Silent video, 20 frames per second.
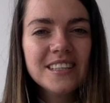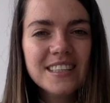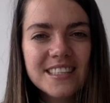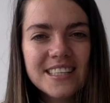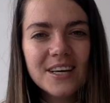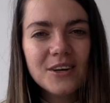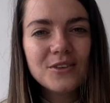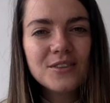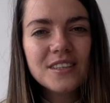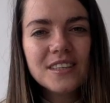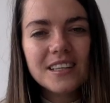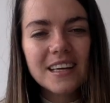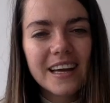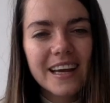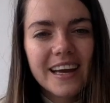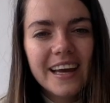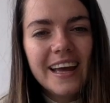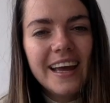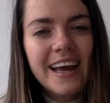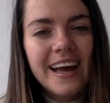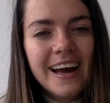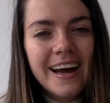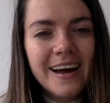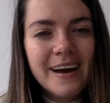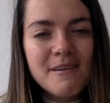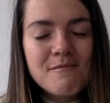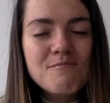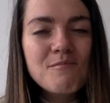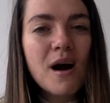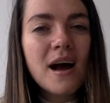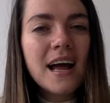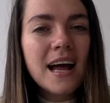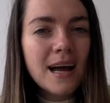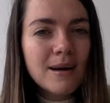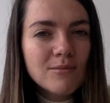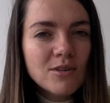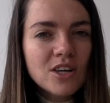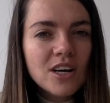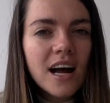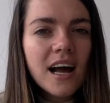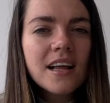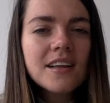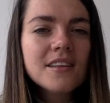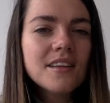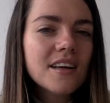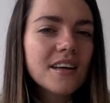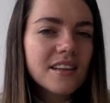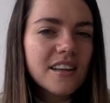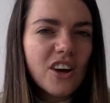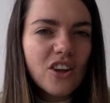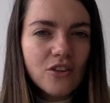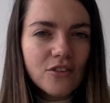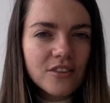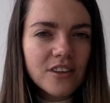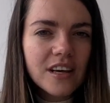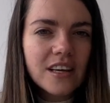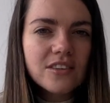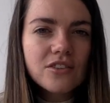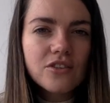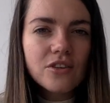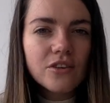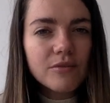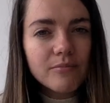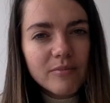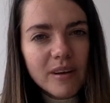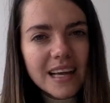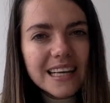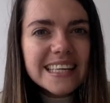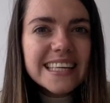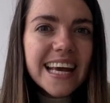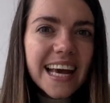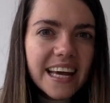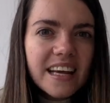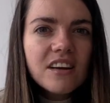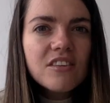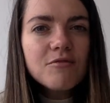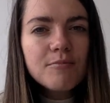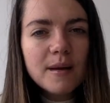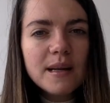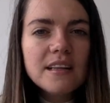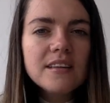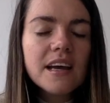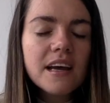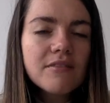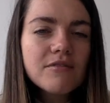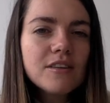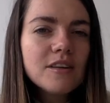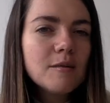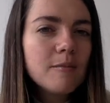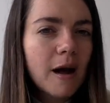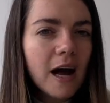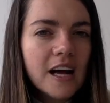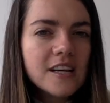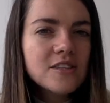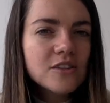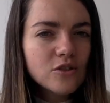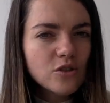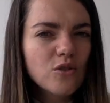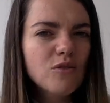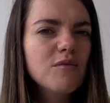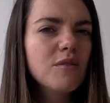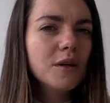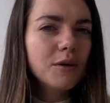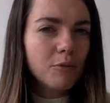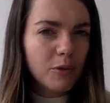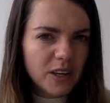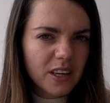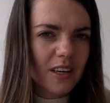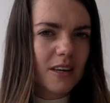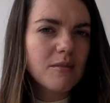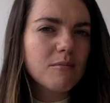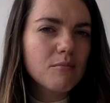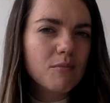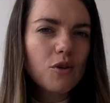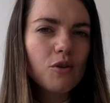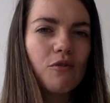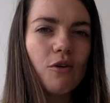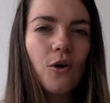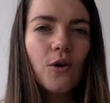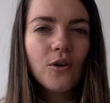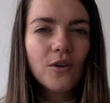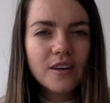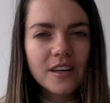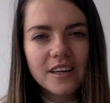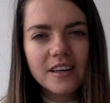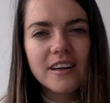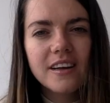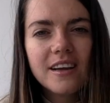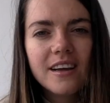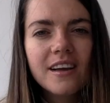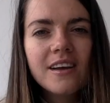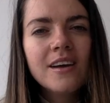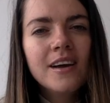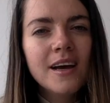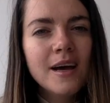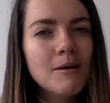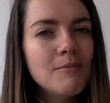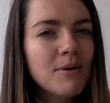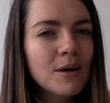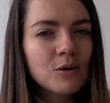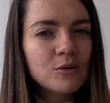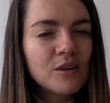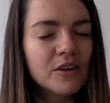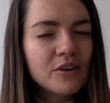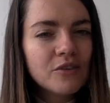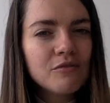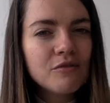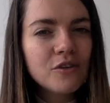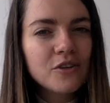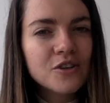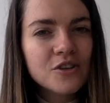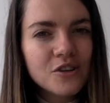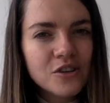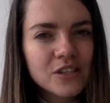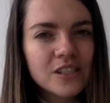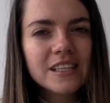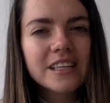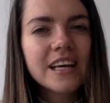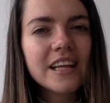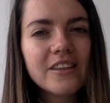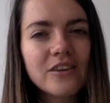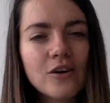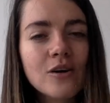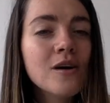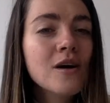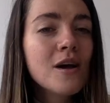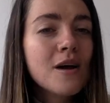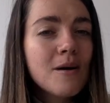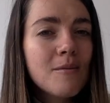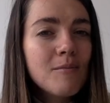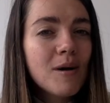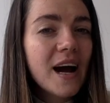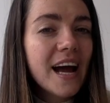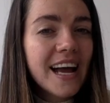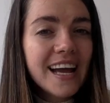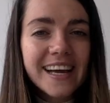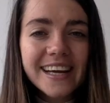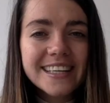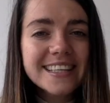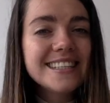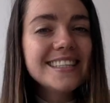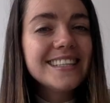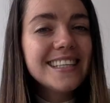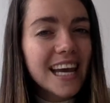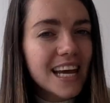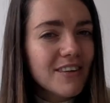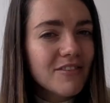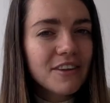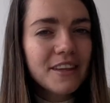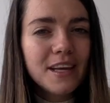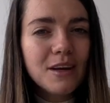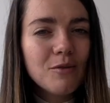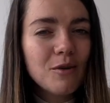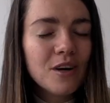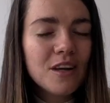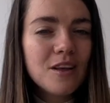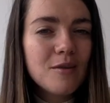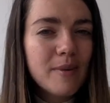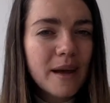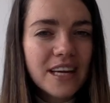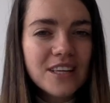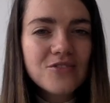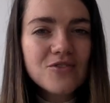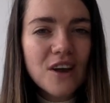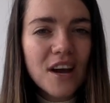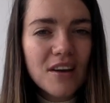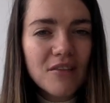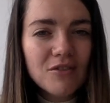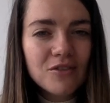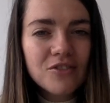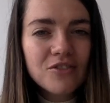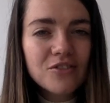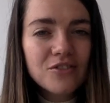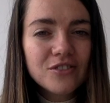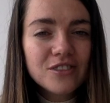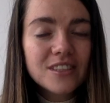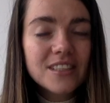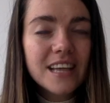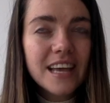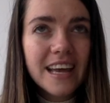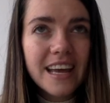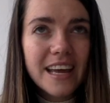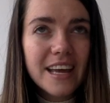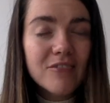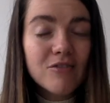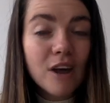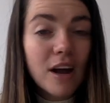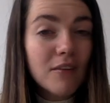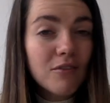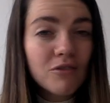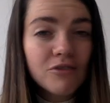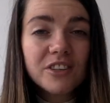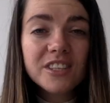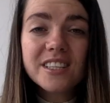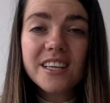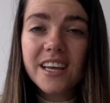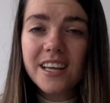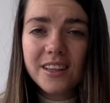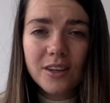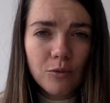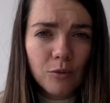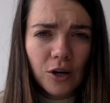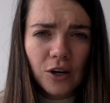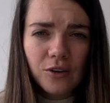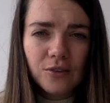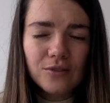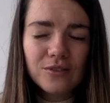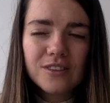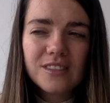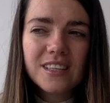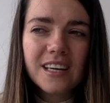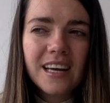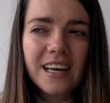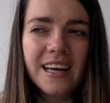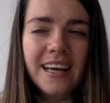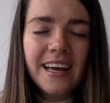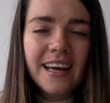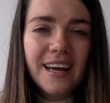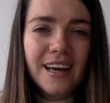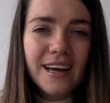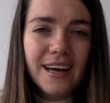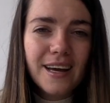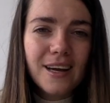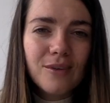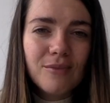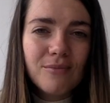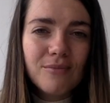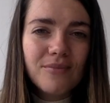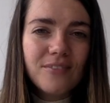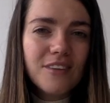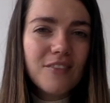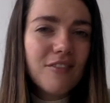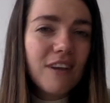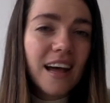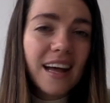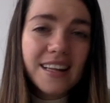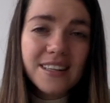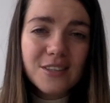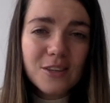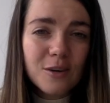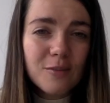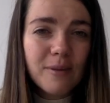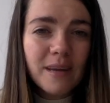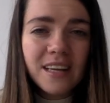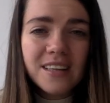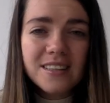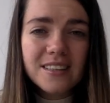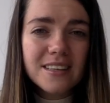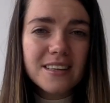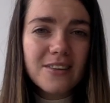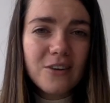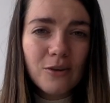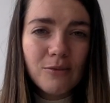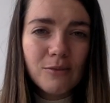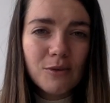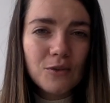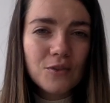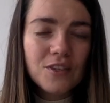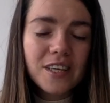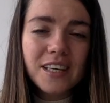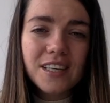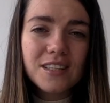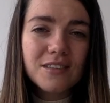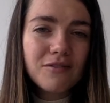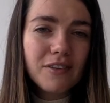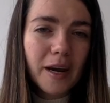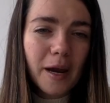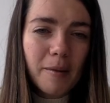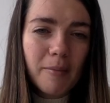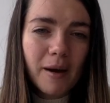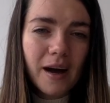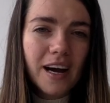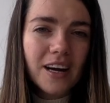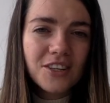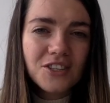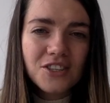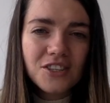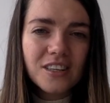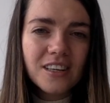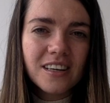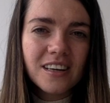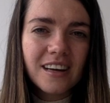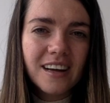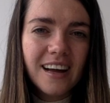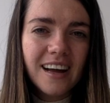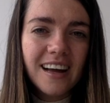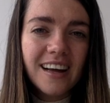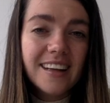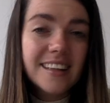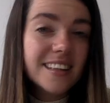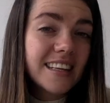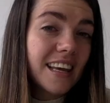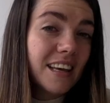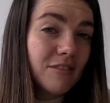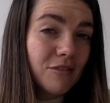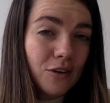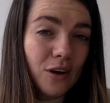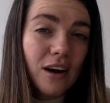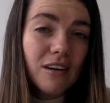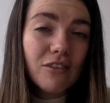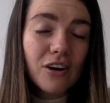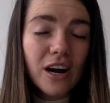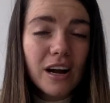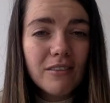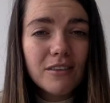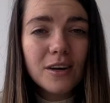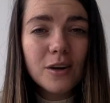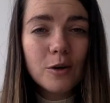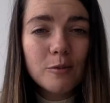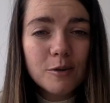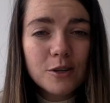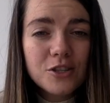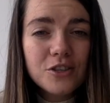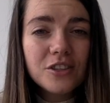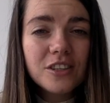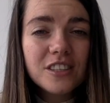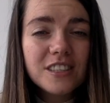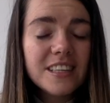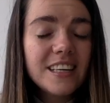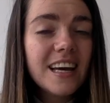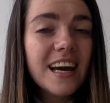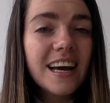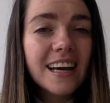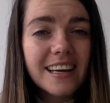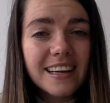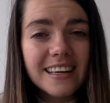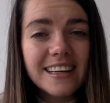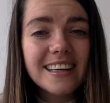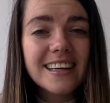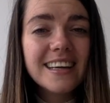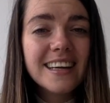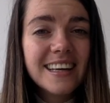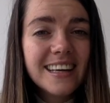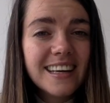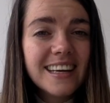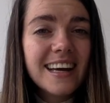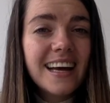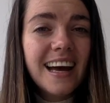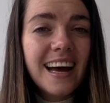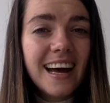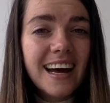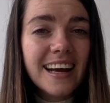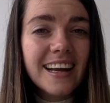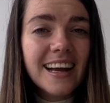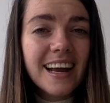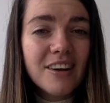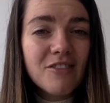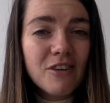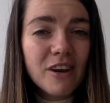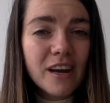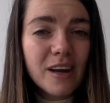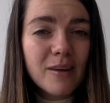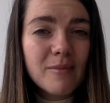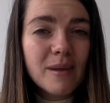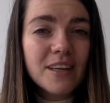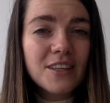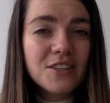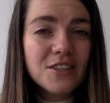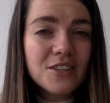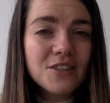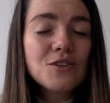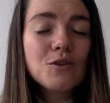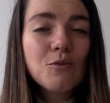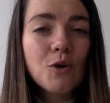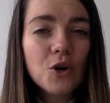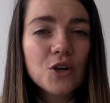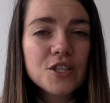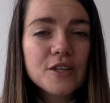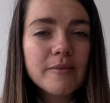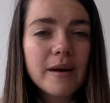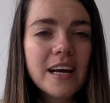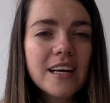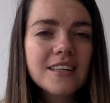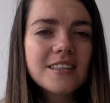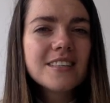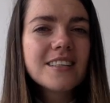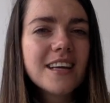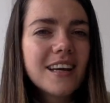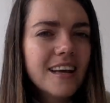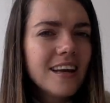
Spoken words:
Celtic. But I am glad that the other things are kind of being left in the past, and hopefully we can move on and build a good future together. But it is definitely one of the best rivalries in the world. The fans are amazing on both sides, very passionate, and if you ever have an opportunity, I recommend you to watch a match.